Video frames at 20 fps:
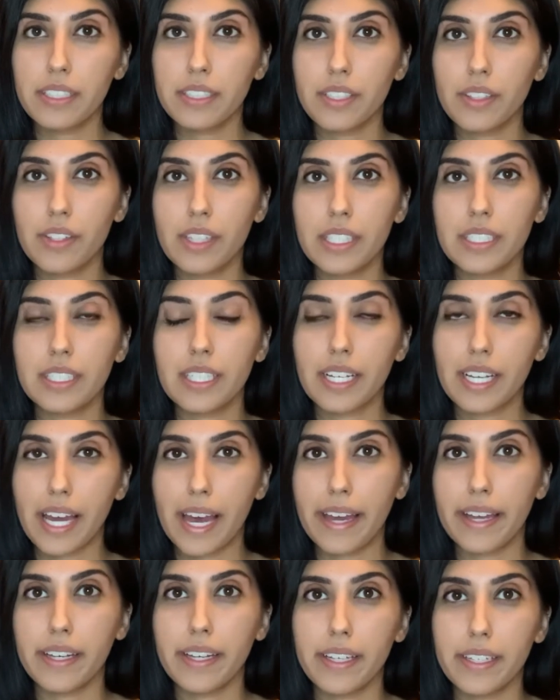So this
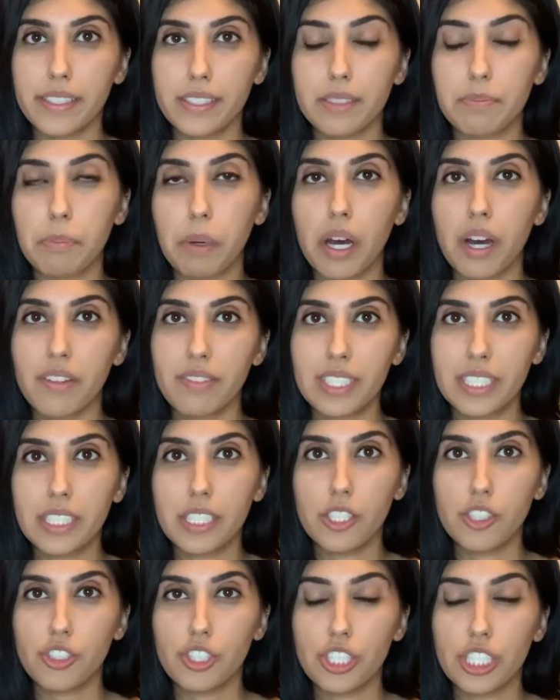again is part of the
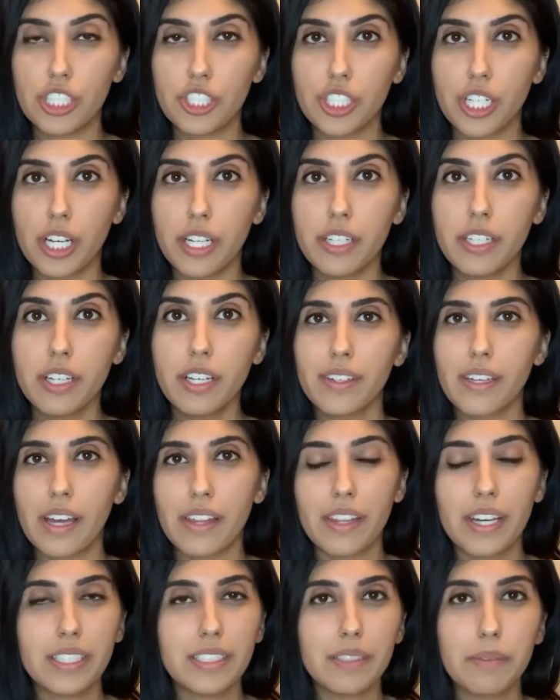Sikh tradition. Yeah,
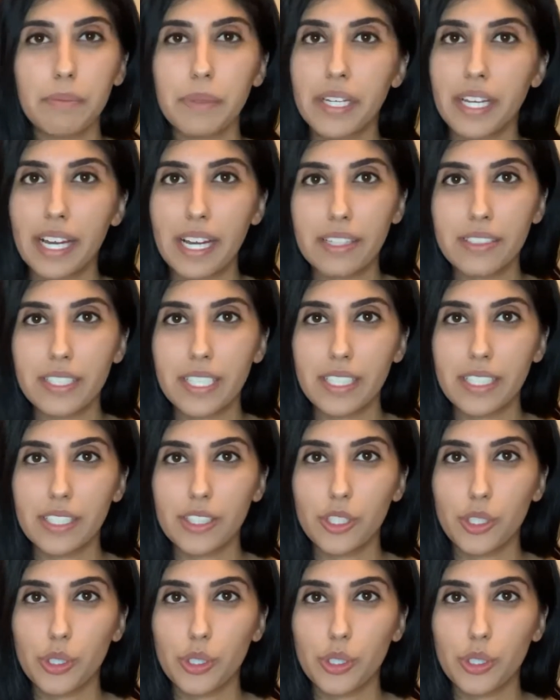that's something else that needs